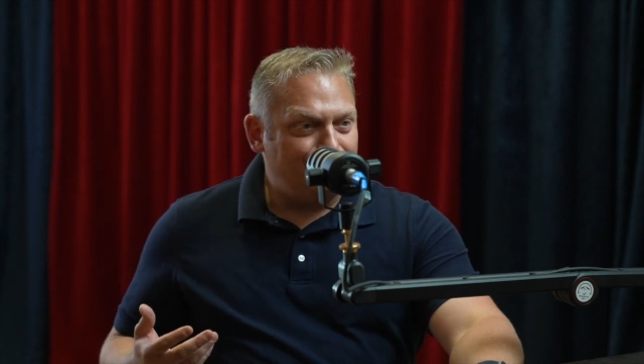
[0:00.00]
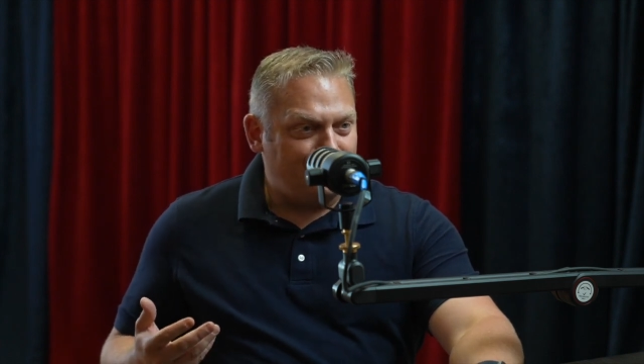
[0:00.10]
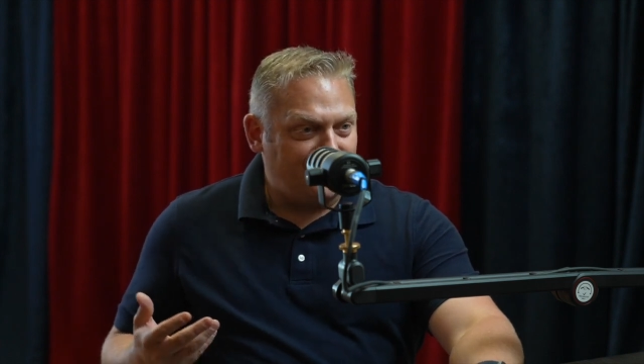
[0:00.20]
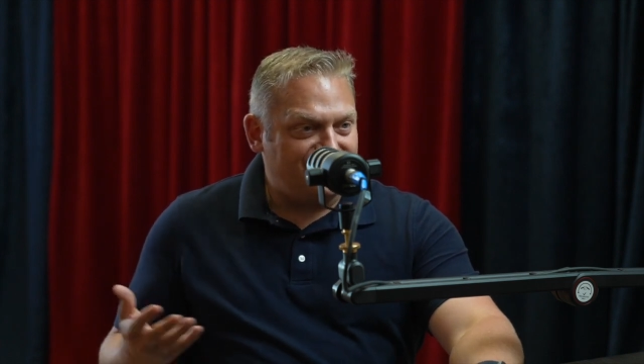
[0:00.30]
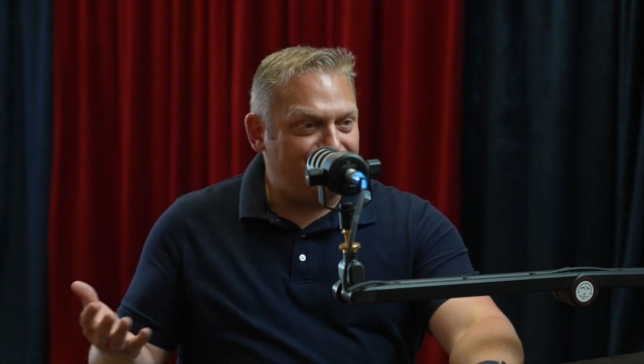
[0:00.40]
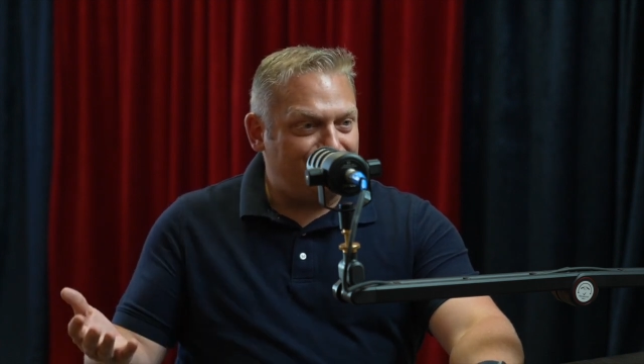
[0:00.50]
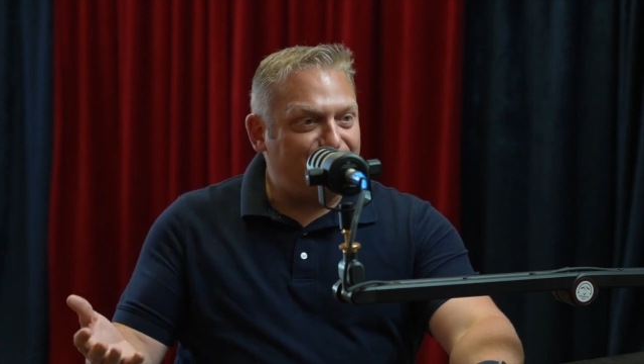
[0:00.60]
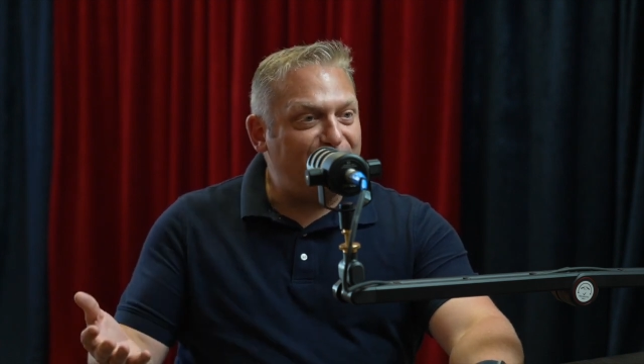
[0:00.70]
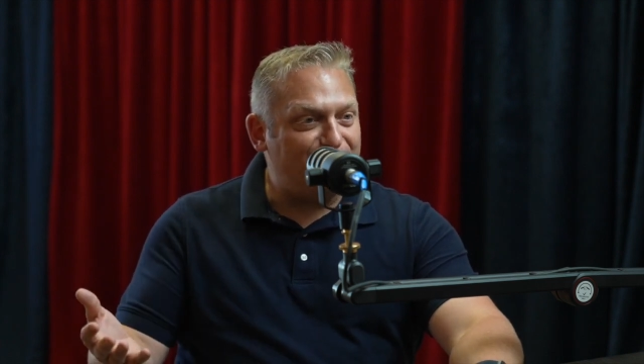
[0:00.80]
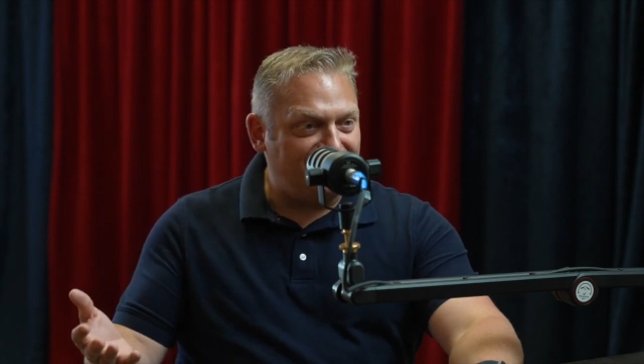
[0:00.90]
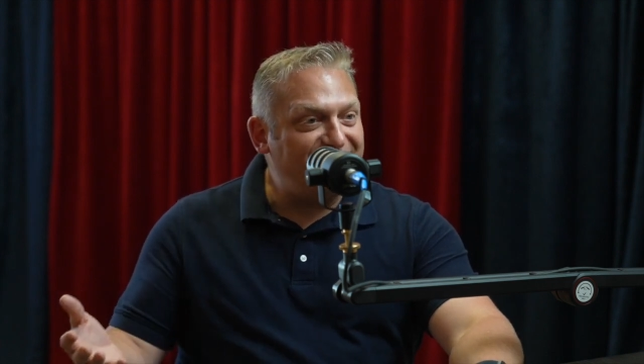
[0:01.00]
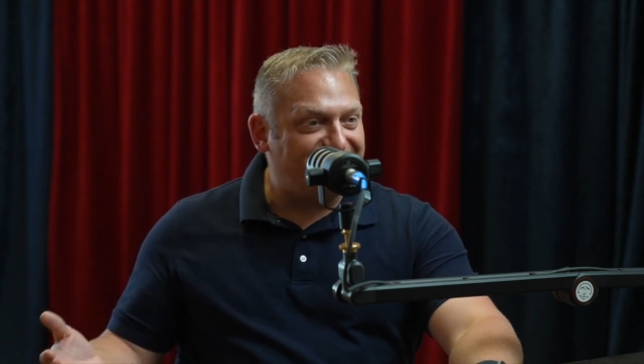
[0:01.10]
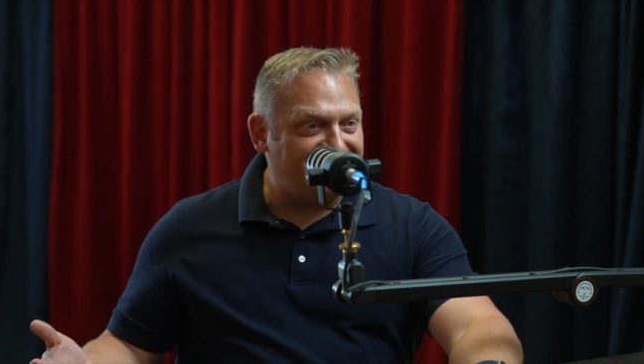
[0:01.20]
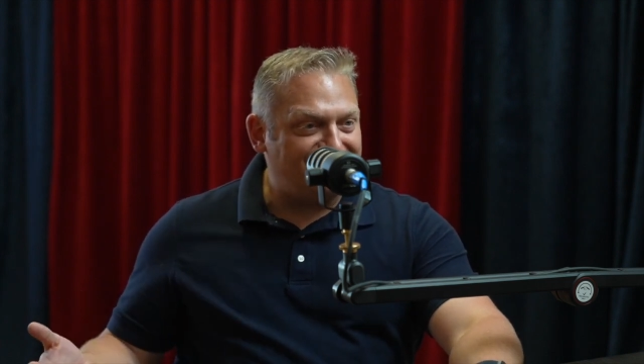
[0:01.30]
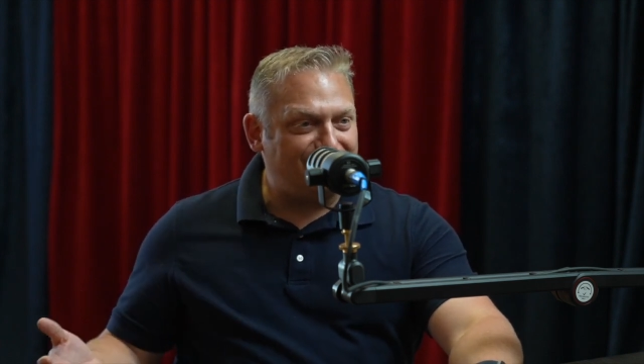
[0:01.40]
put people in
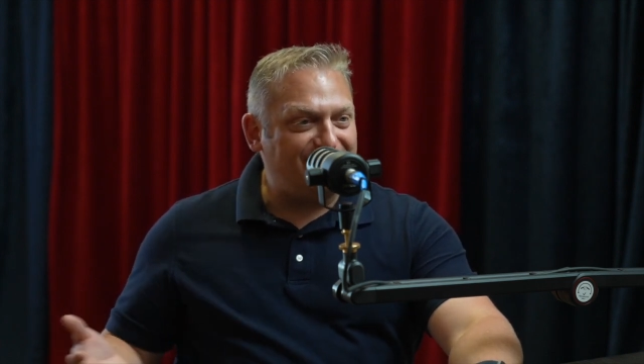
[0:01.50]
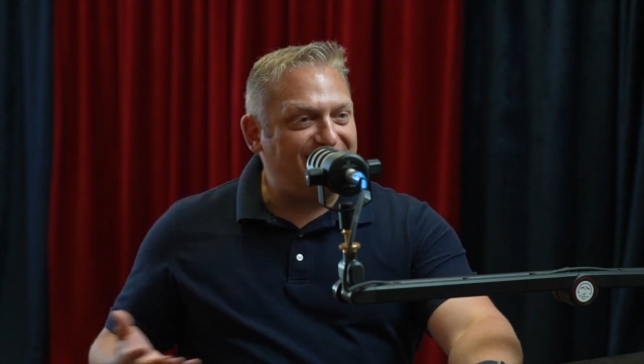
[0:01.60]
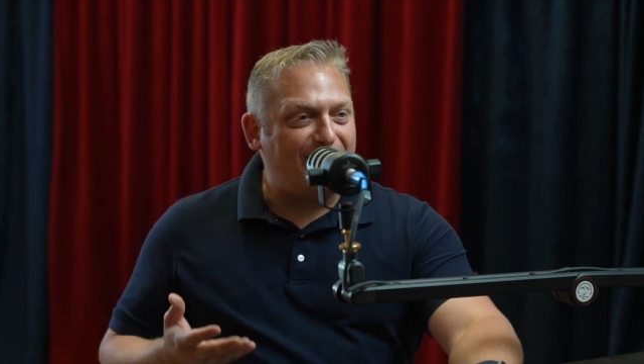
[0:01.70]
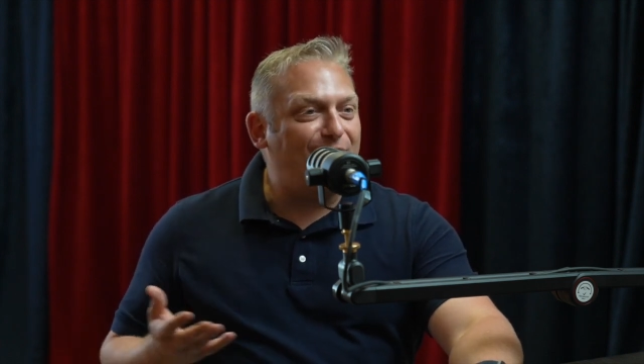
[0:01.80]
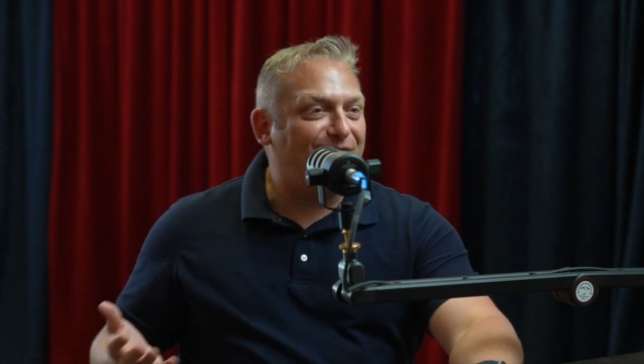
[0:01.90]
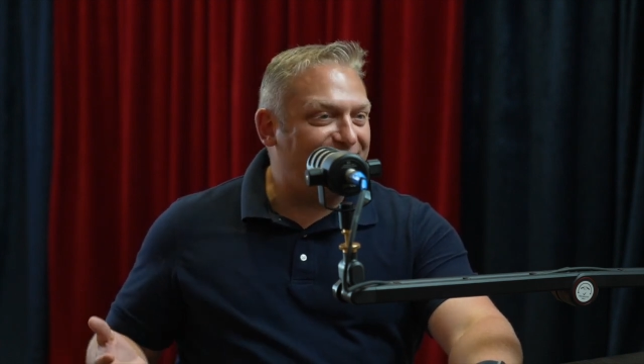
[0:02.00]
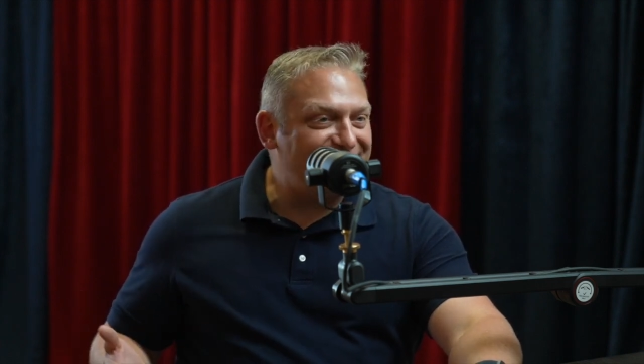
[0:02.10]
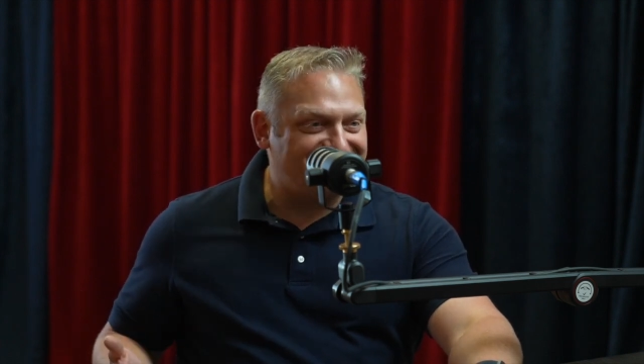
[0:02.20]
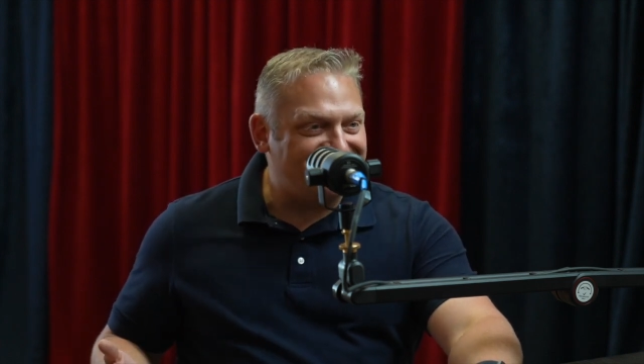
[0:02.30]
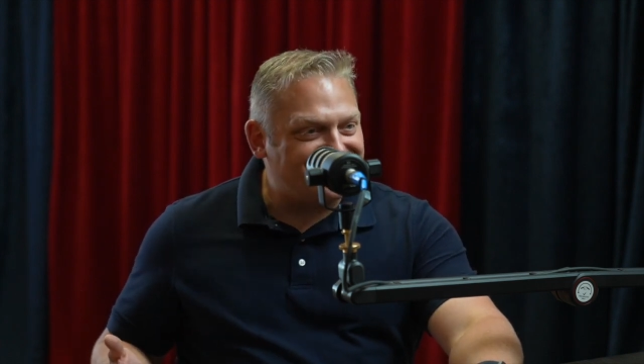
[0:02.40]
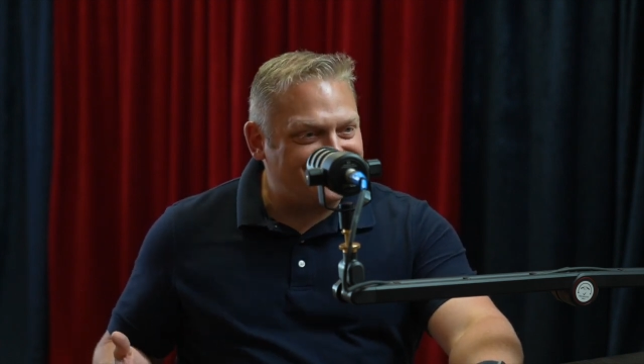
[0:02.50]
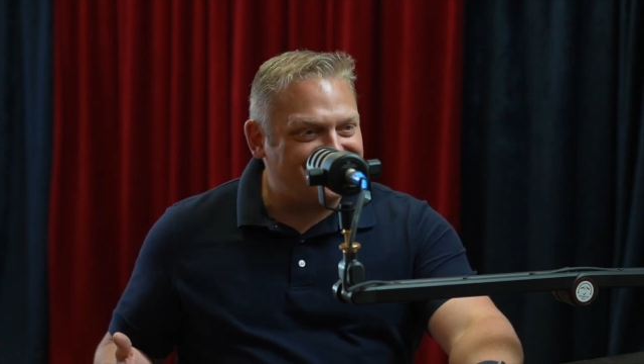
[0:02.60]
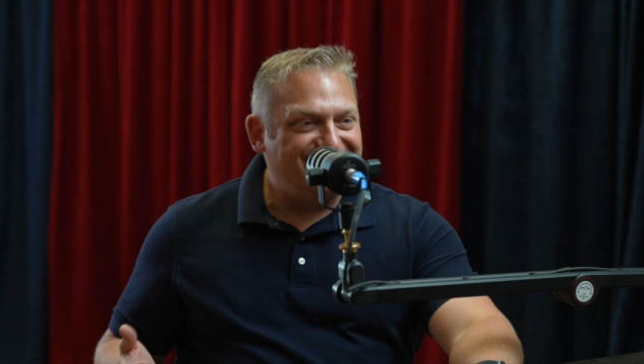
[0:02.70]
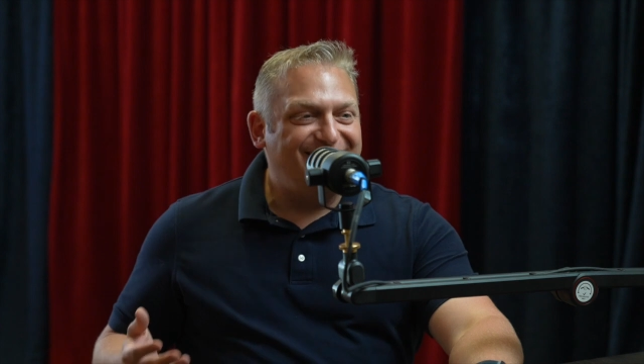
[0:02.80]
it, right? Like, how hard is this?